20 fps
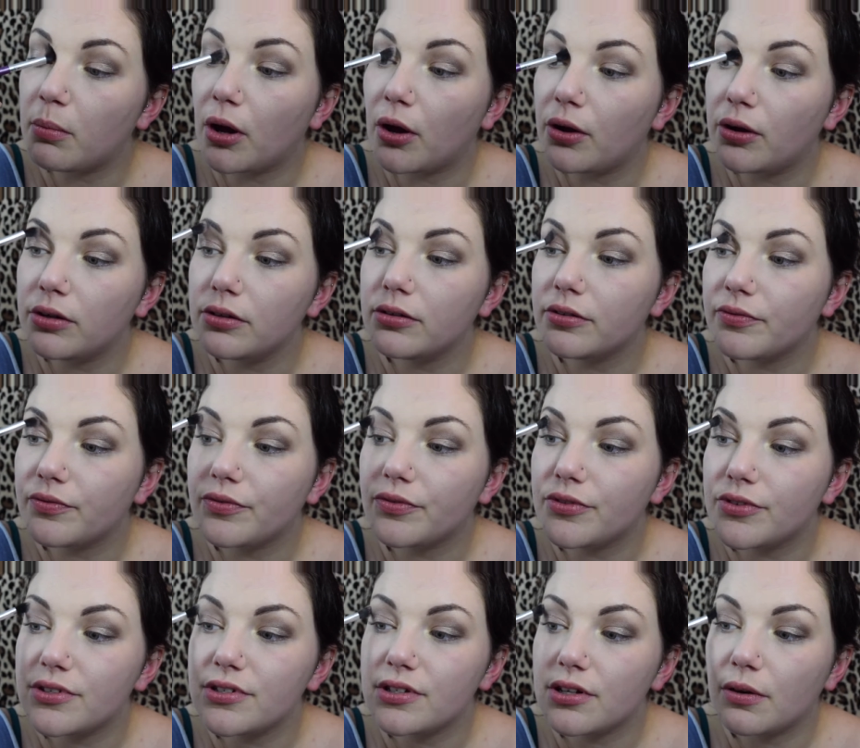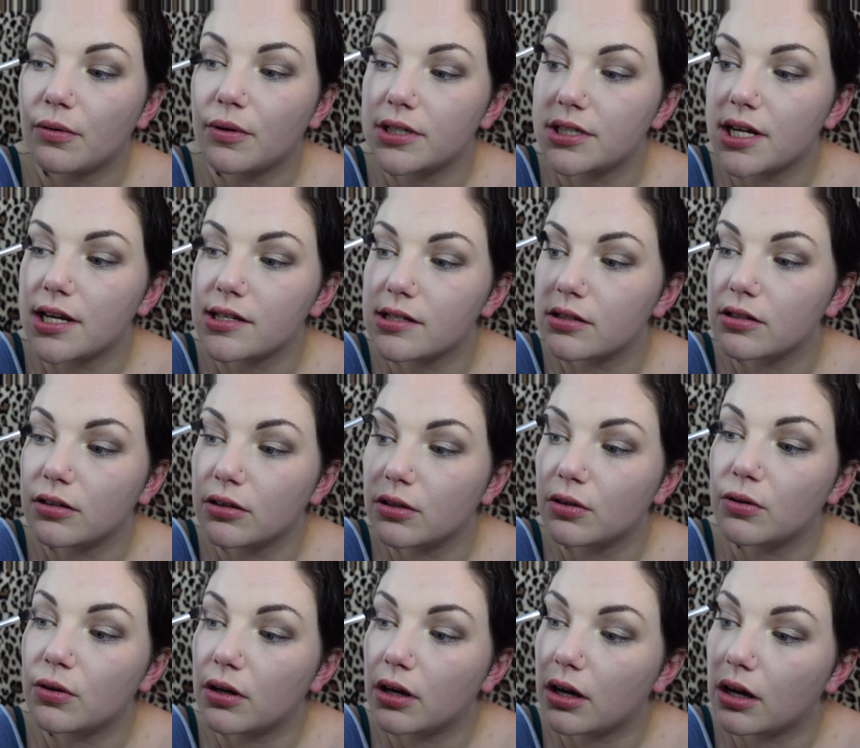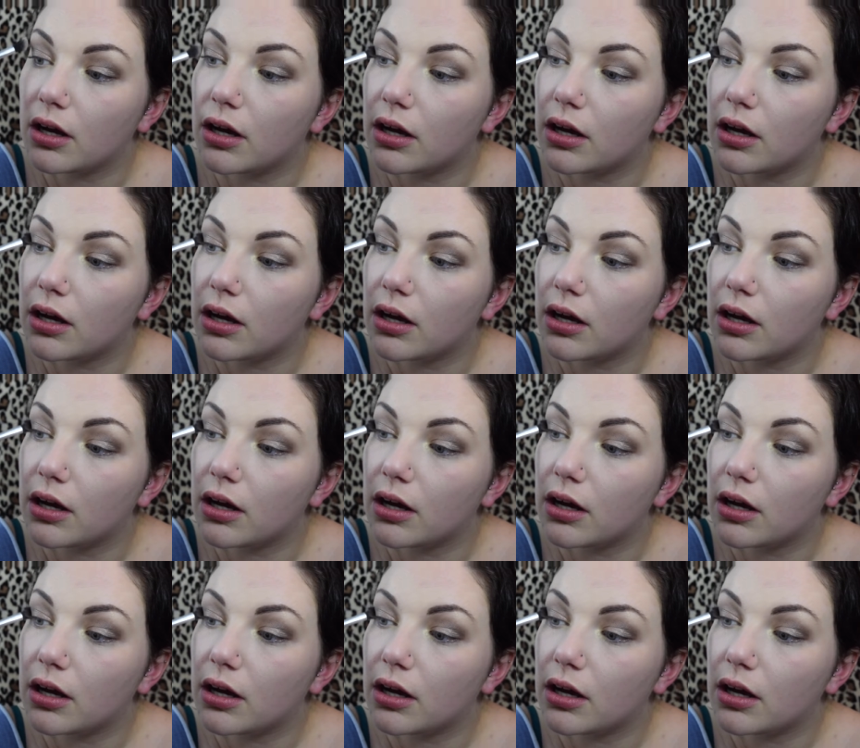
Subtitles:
bone so it doesn't look